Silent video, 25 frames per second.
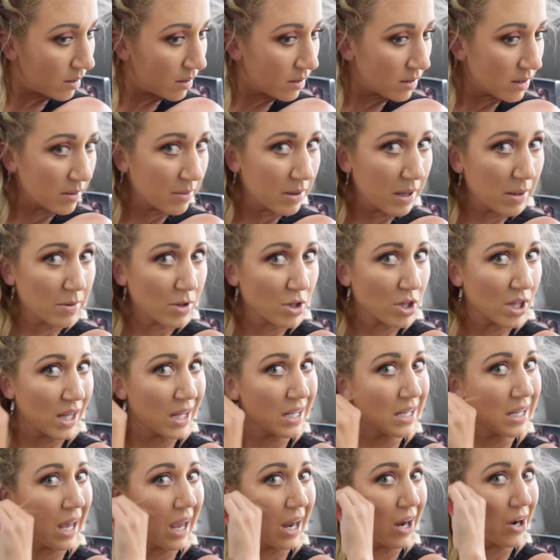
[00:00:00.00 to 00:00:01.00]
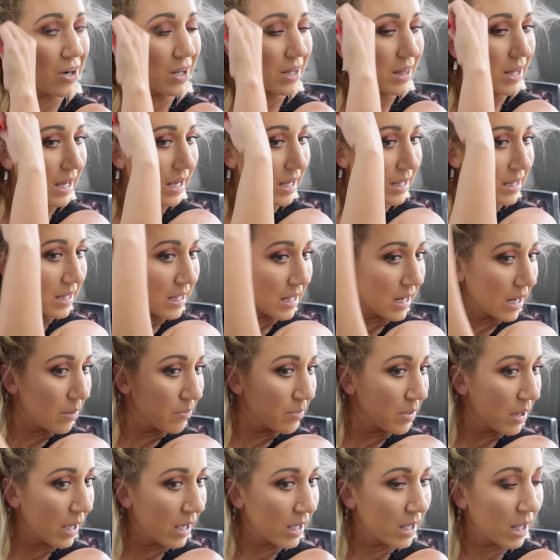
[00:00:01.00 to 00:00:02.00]
Sometimes I just get tired and lazy and I'm
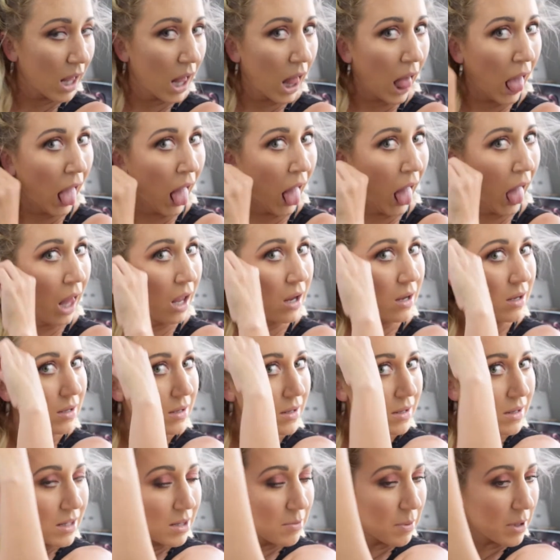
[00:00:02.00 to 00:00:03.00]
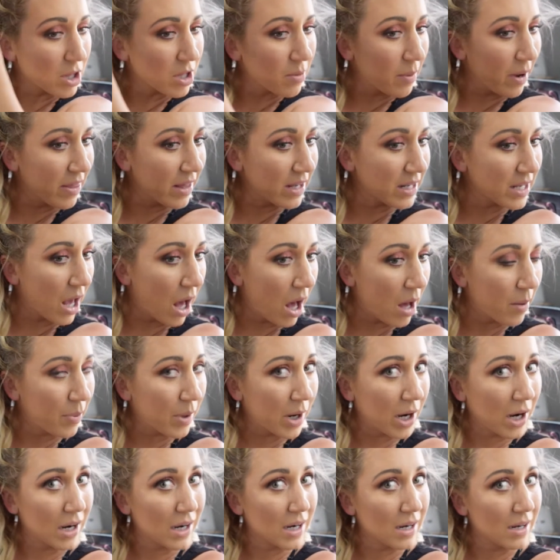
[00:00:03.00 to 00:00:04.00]
like, oh, especially by the top
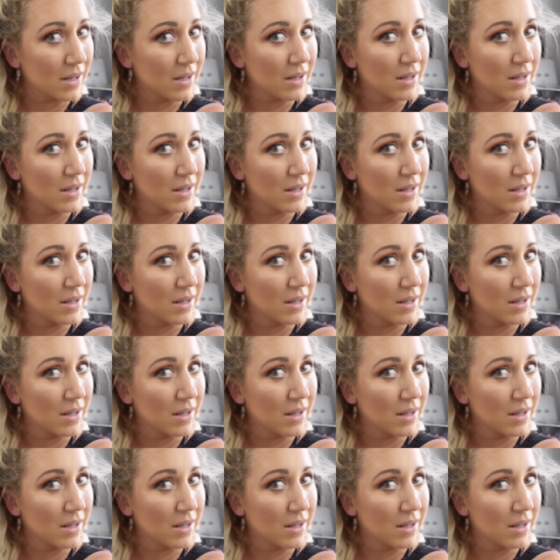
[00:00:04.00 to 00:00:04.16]
part.